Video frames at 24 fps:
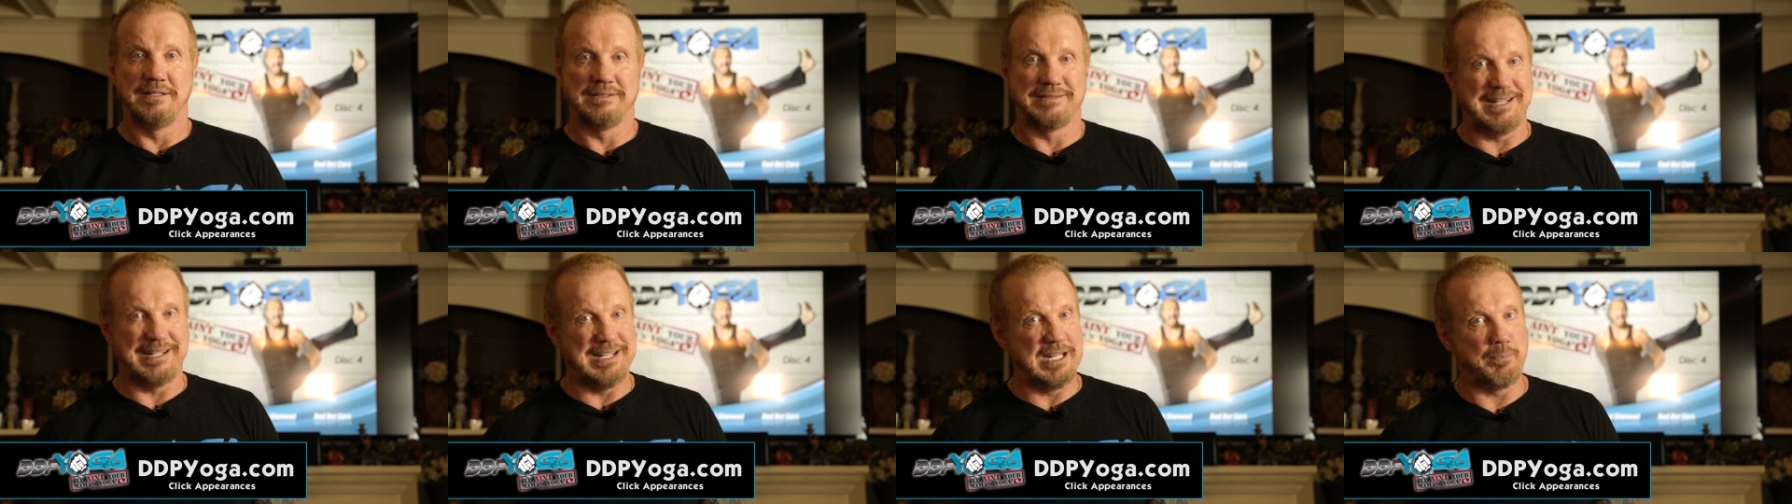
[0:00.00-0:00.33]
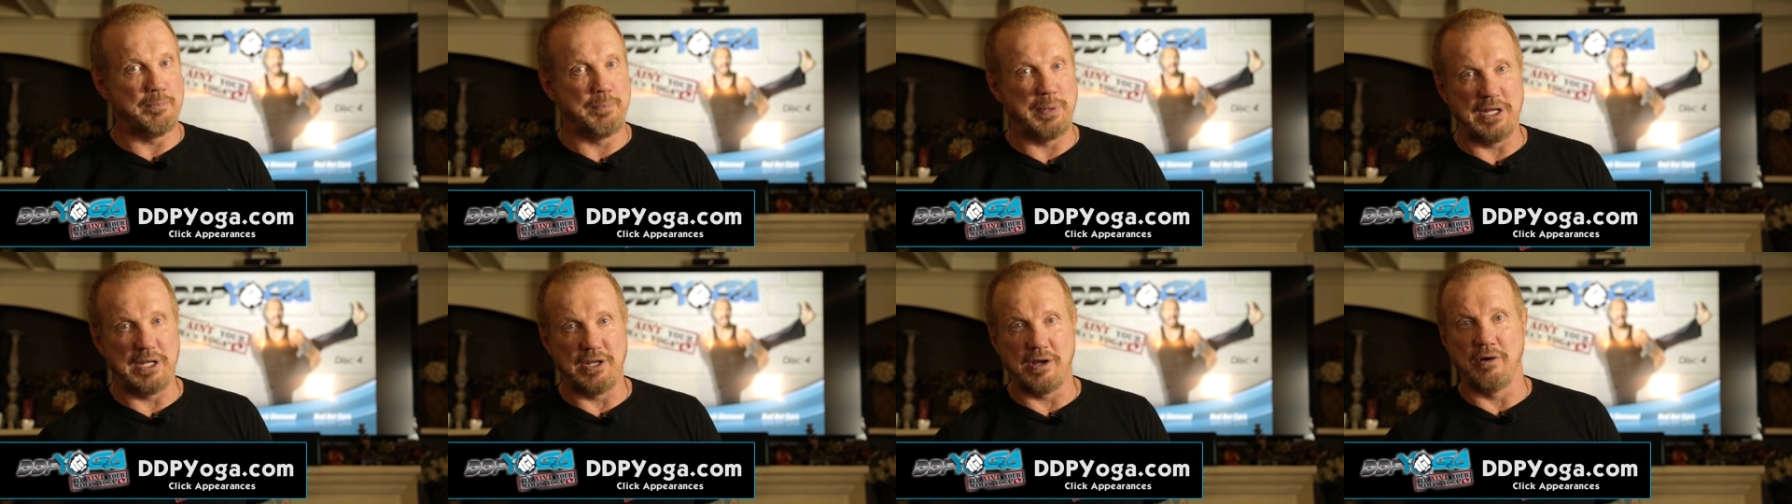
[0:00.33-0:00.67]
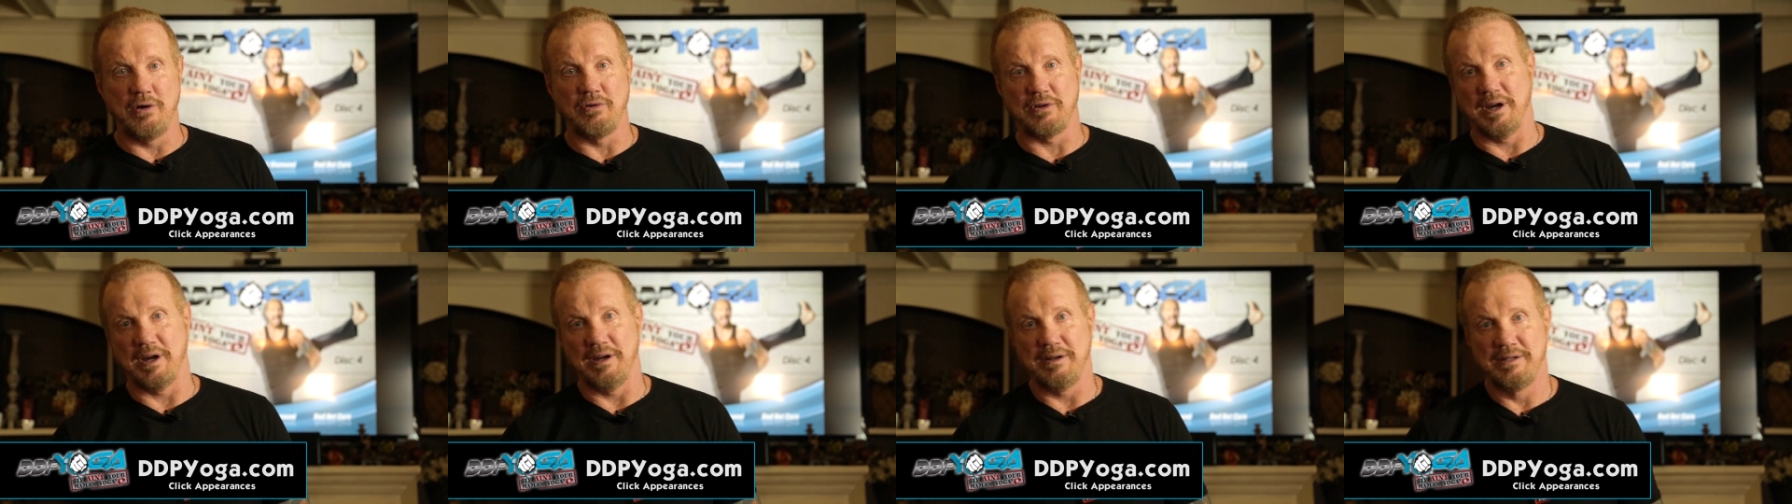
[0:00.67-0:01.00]
DDP
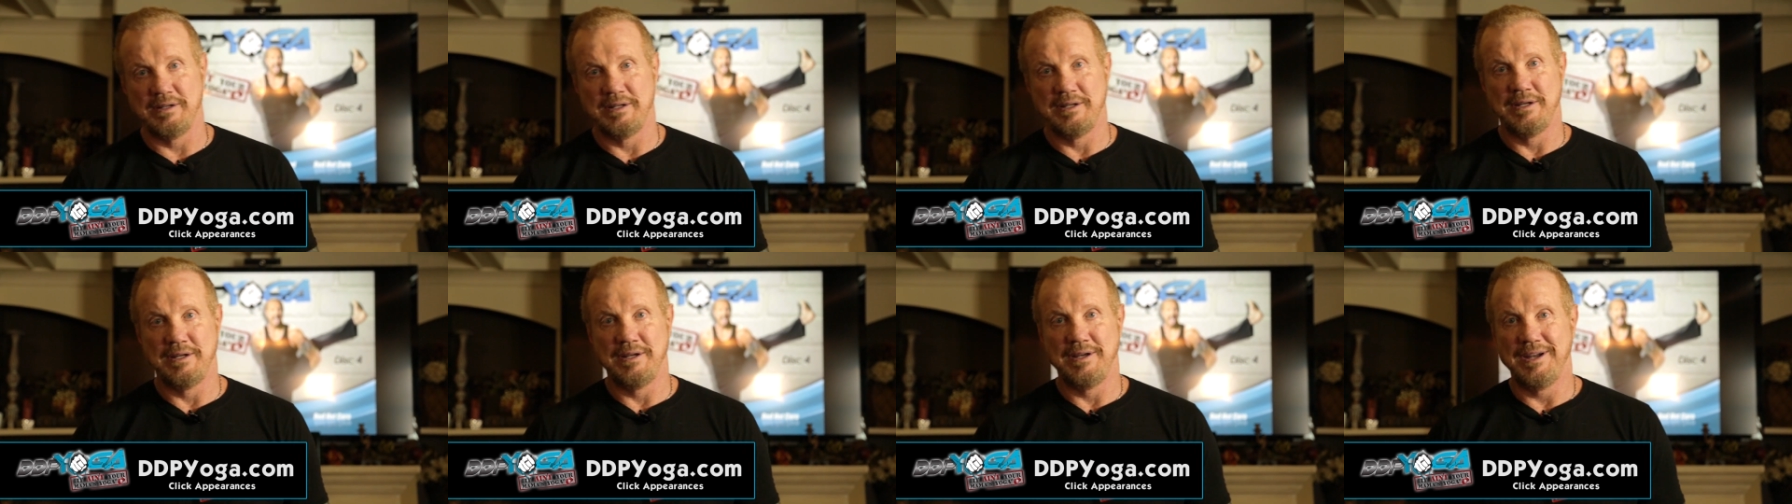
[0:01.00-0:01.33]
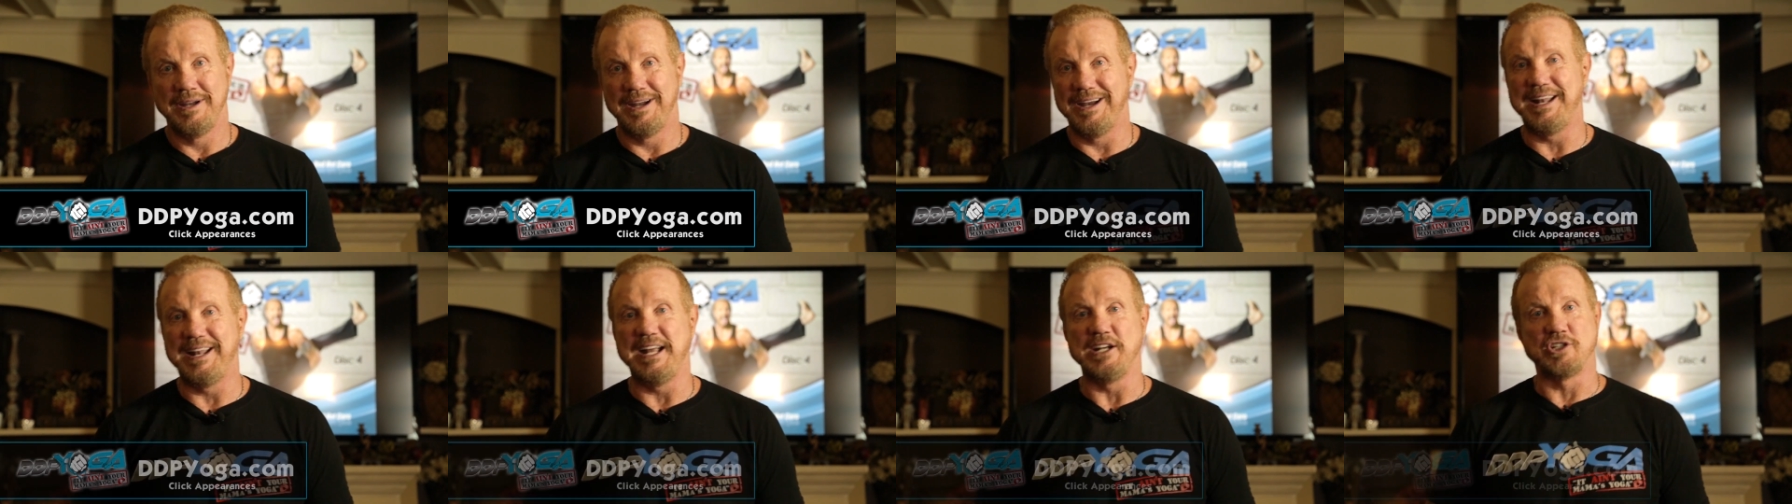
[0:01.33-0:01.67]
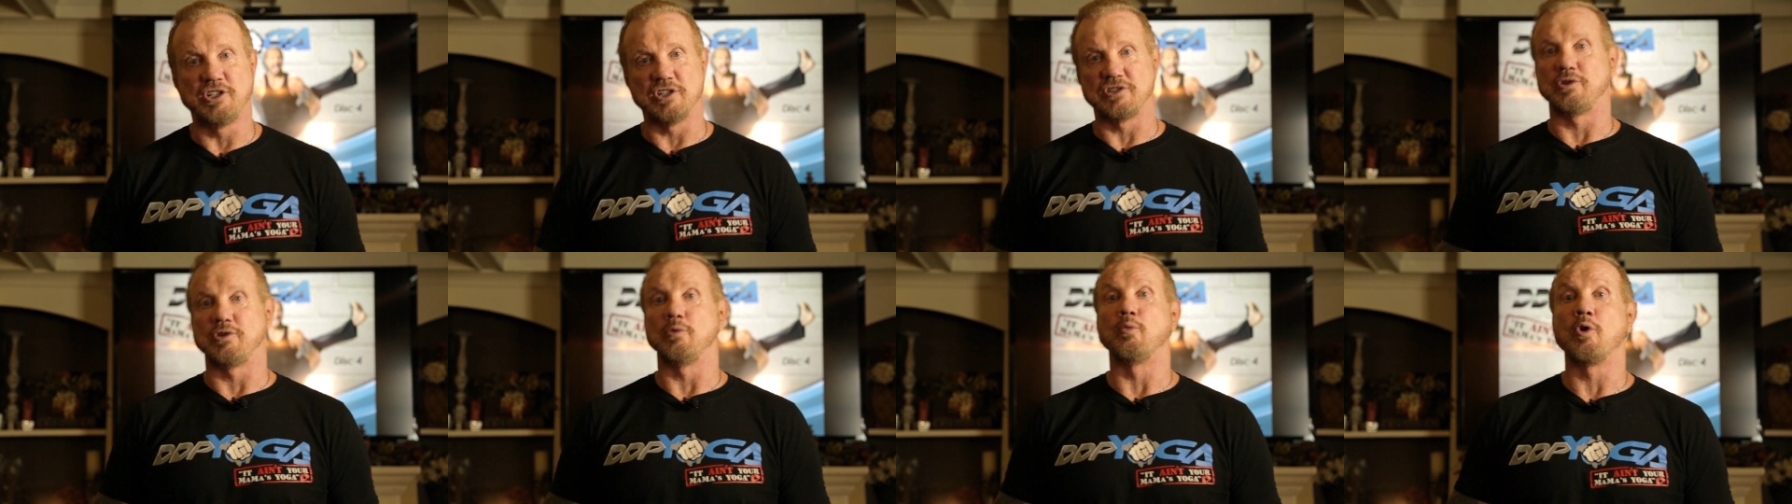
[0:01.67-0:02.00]
Yoga. It ain't
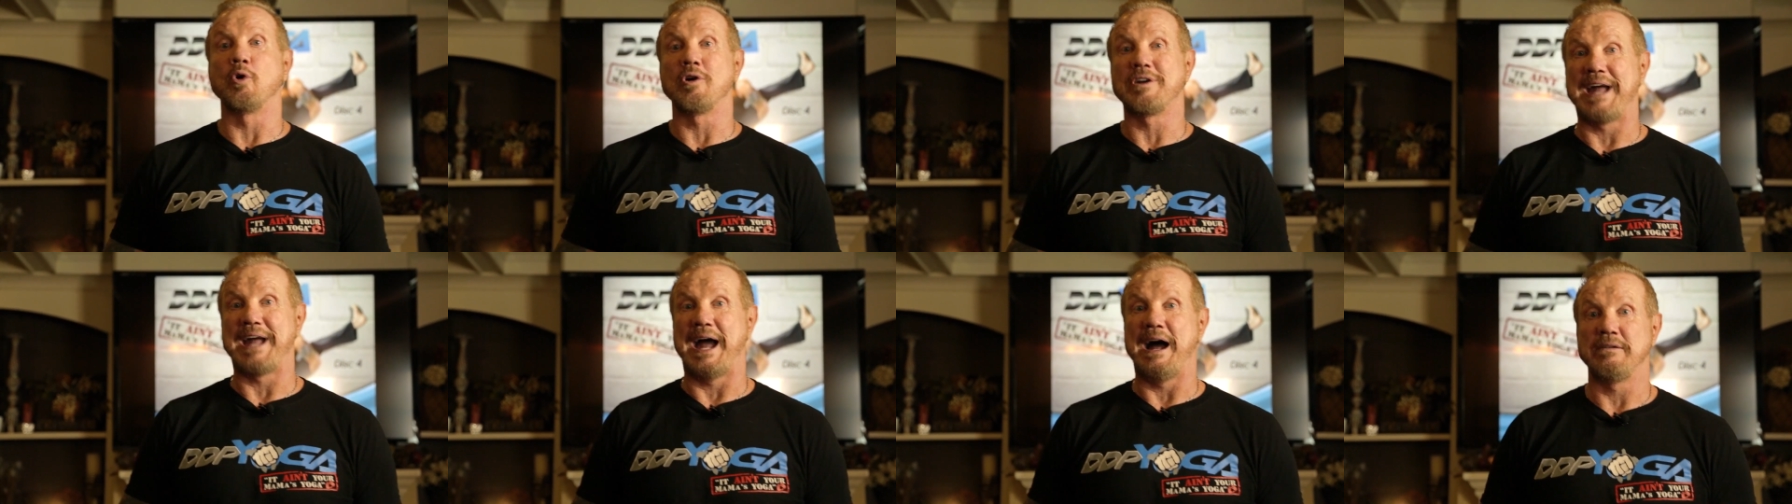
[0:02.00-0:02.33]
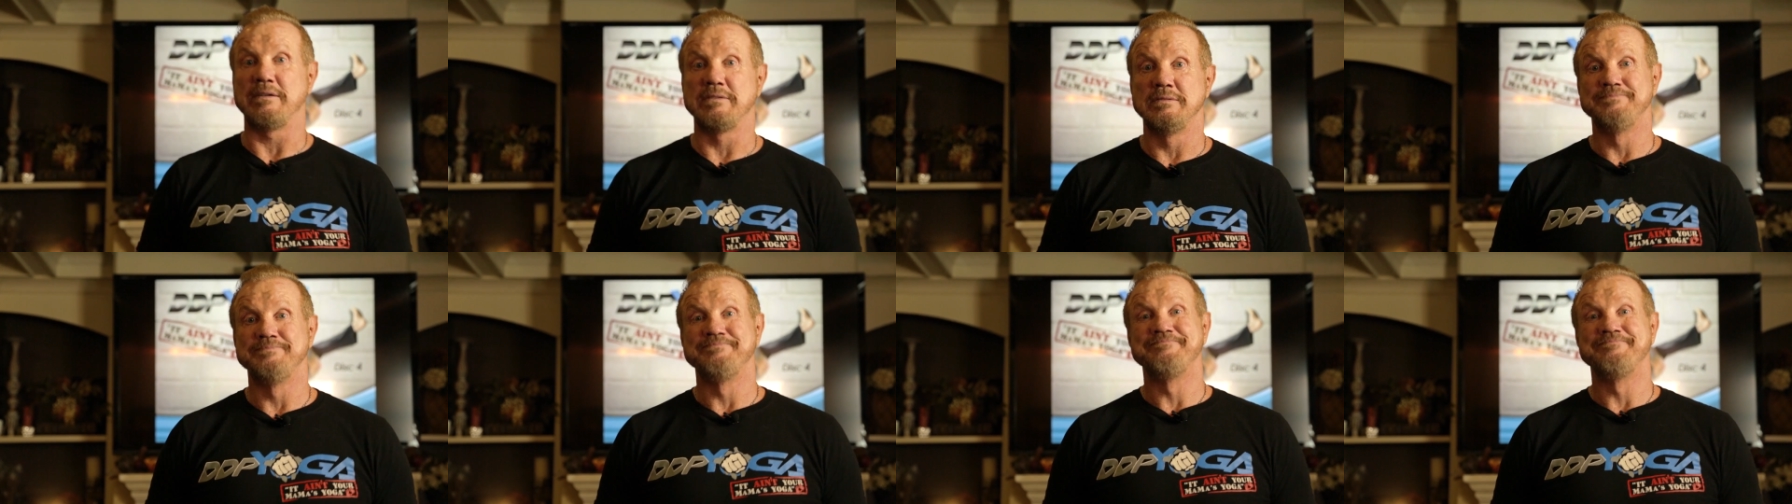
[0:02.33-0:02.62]
just a workout.